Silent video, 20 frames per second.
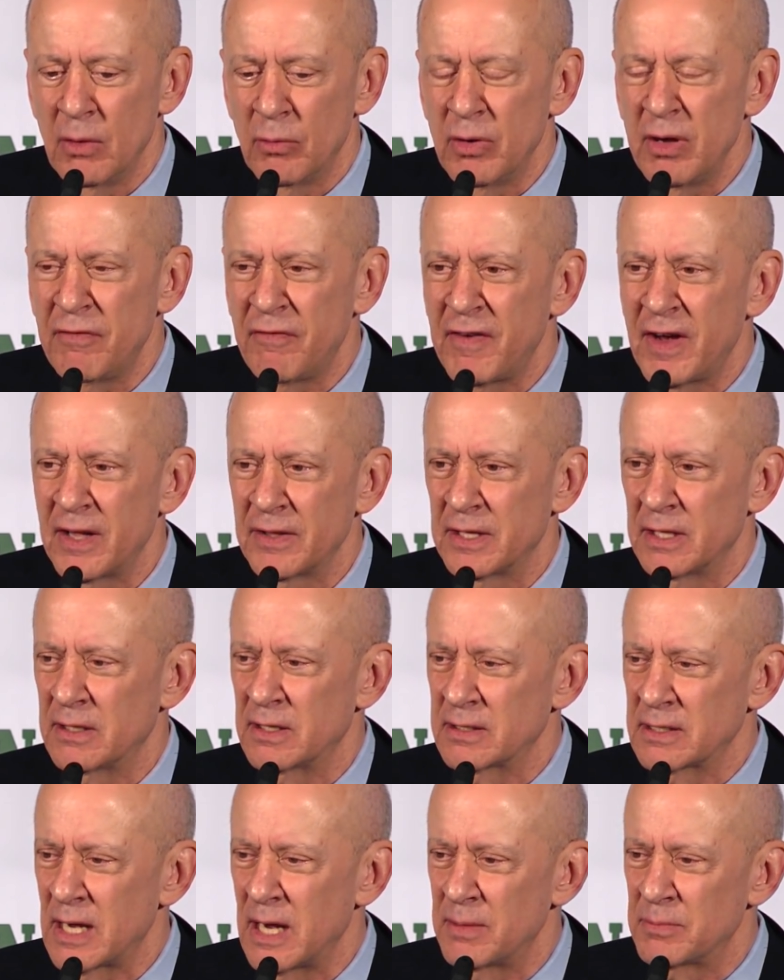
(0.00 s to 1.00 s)
We found that
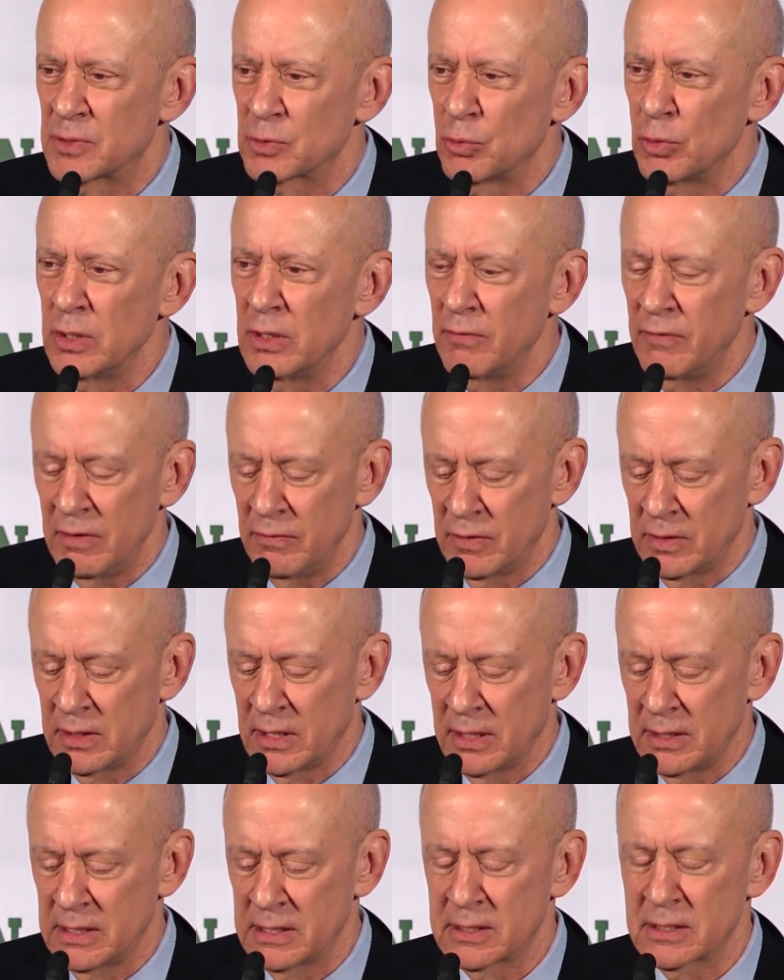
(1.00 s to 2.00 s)
the Times wouldn't have even
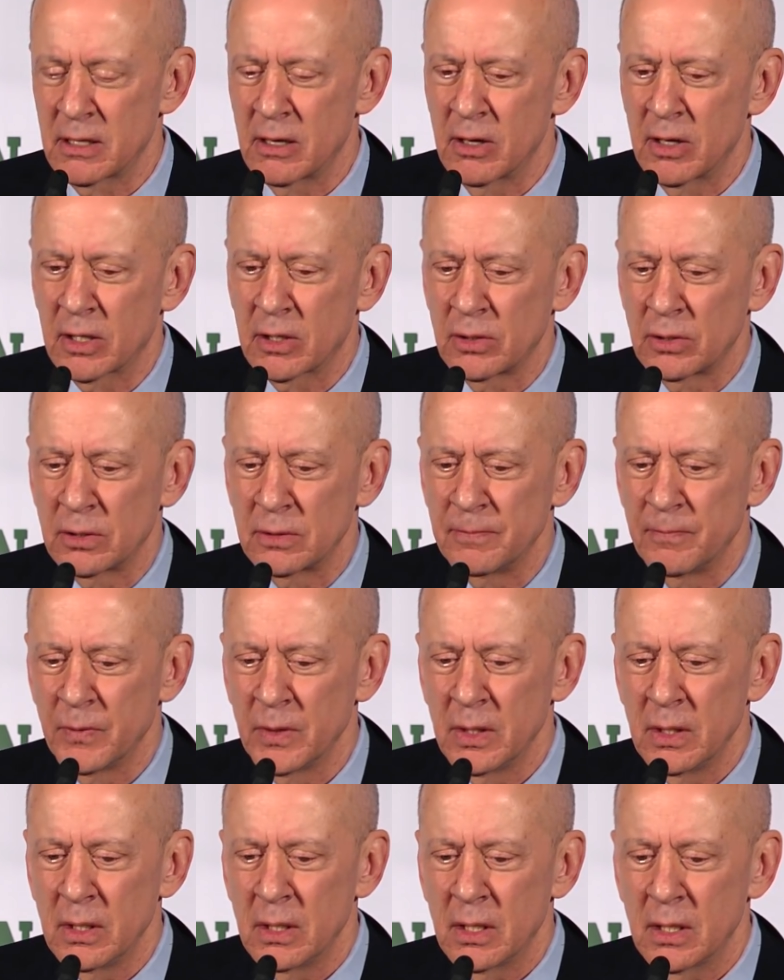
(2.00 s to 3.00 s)
done this article
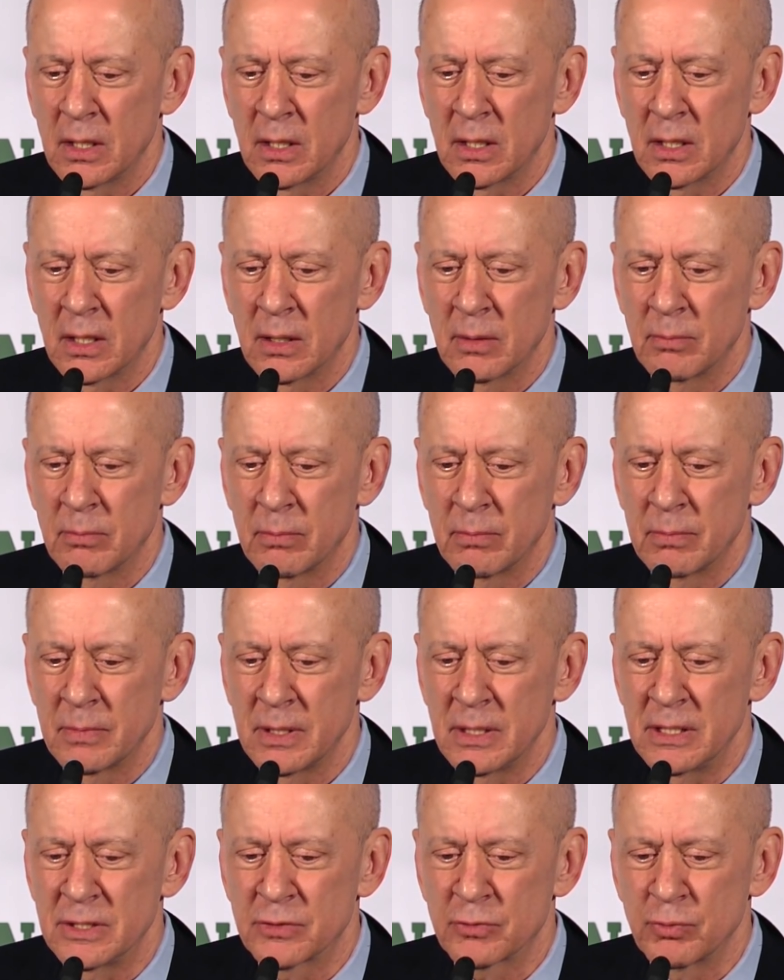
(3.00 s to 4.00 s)

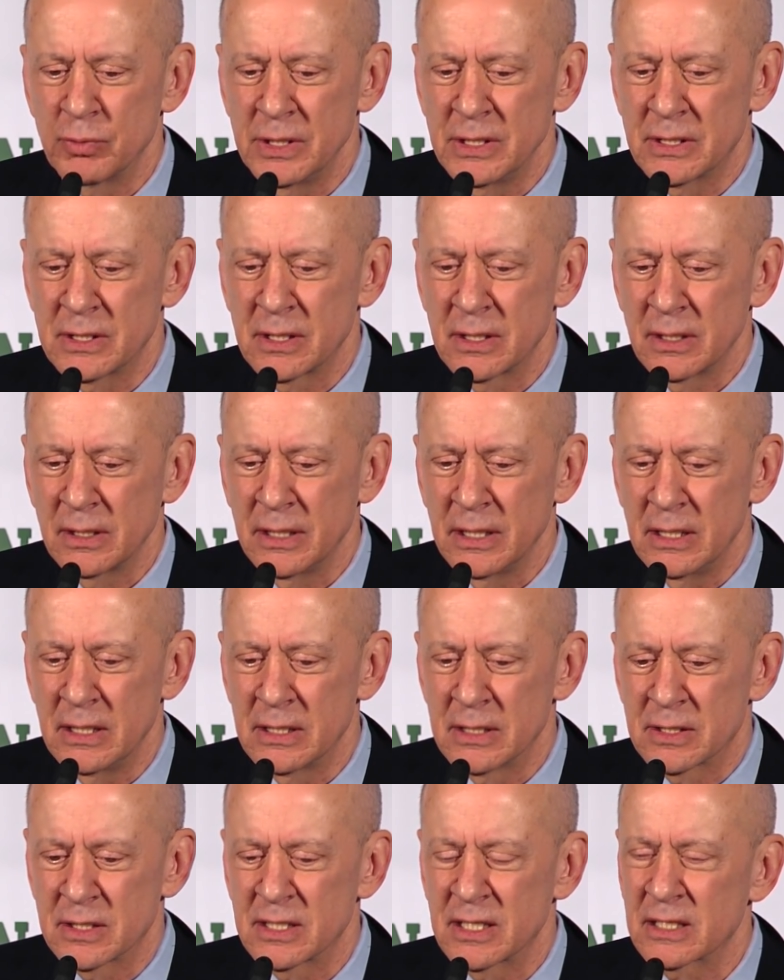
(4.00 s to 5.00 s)
as recently
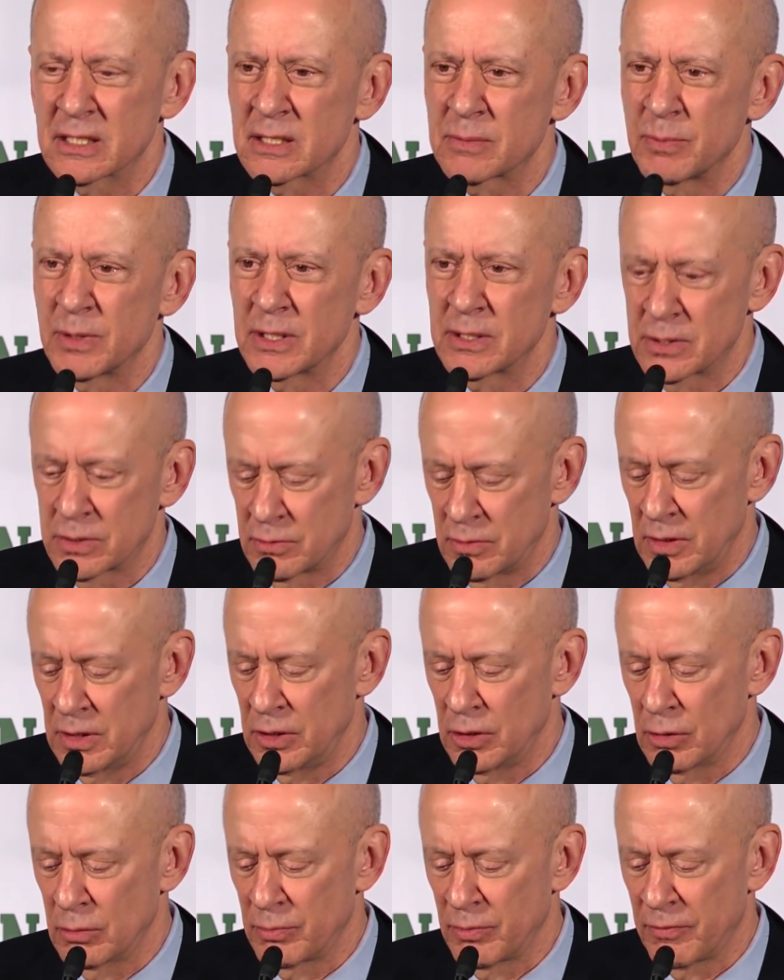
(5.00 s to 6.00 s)
as 6 months or a
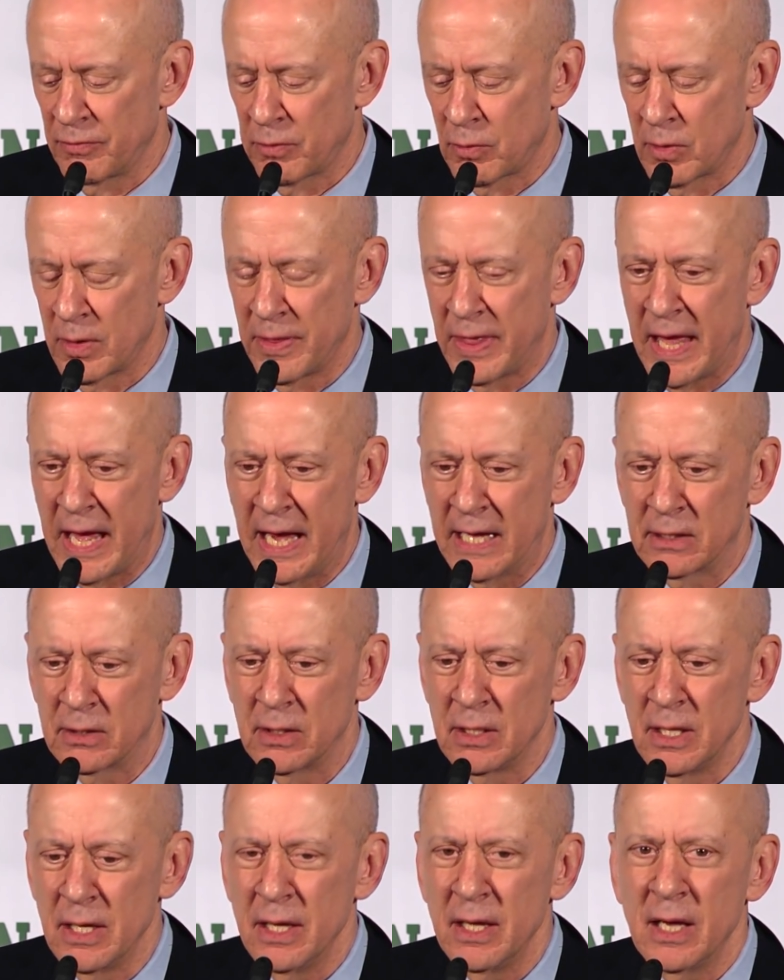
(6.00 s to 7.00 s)
year before
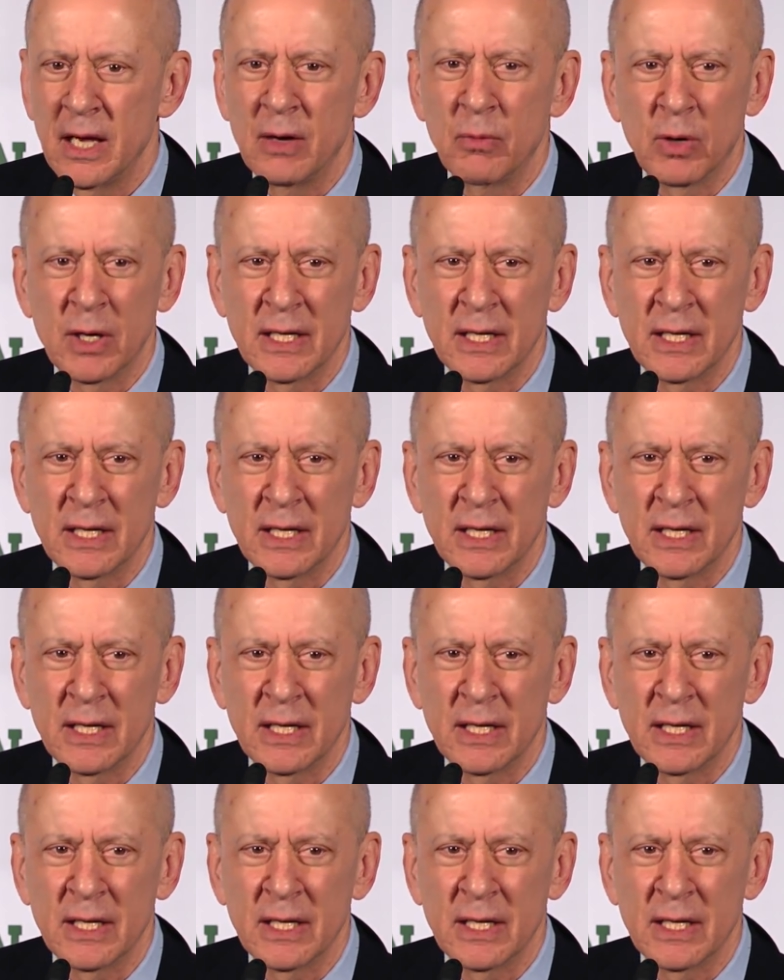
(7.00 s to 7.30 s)
that. And